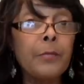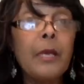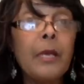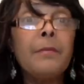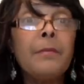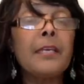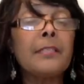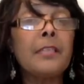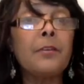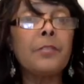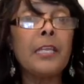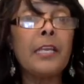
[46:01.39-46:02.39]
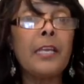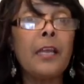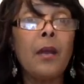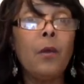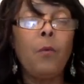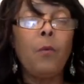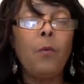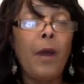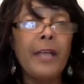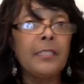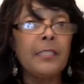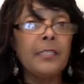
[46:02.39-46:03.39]
because they're thinking, well, why
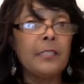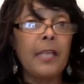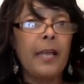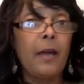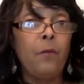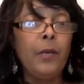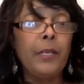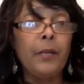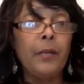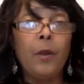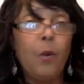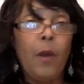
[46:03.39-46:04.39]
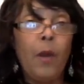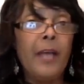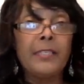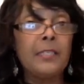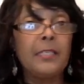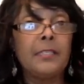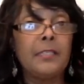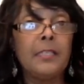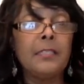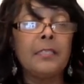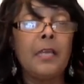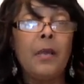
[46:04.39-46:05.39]
isn't this like I want it? Why isn't this?
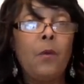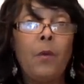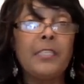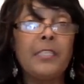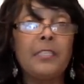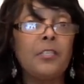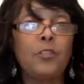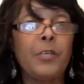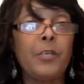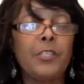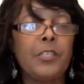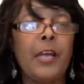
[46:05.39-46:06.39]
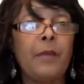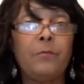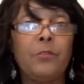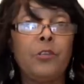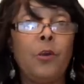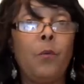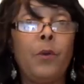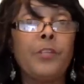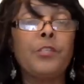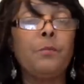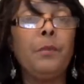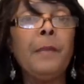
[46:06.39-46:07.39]
Why is this situation not, you know, where it should
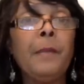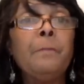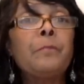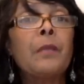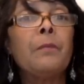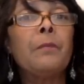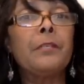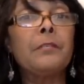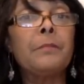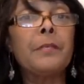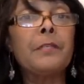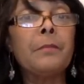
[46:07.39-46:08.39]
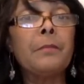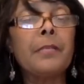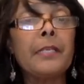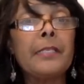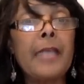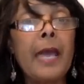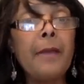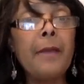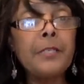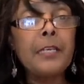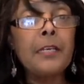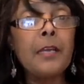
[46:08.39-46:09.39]
be? But
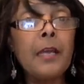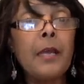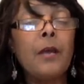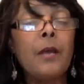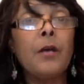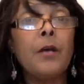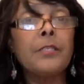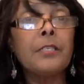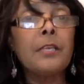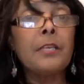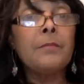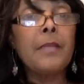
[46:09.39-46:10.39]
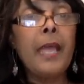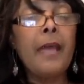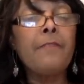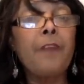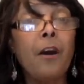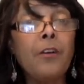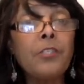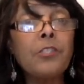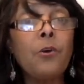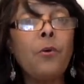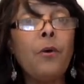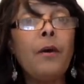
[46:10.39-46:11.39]
adapting causes them to have
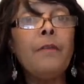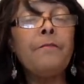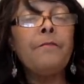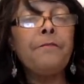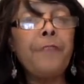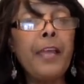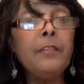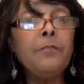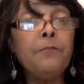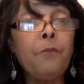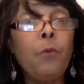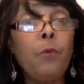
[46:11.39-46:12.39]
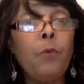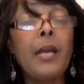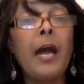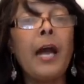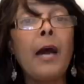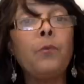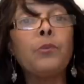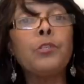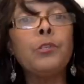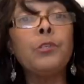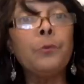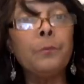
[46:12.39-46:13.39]
also faith for what God will
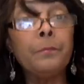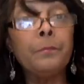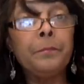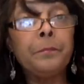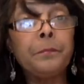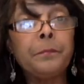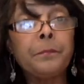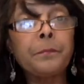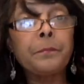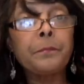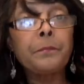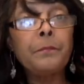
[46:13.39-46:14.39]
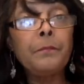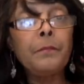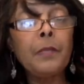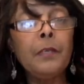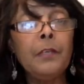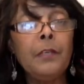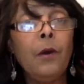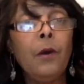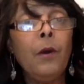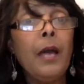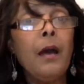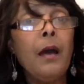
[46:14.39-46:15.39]
do. You know,
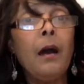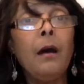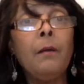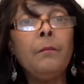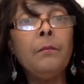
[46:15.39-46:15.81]
I'll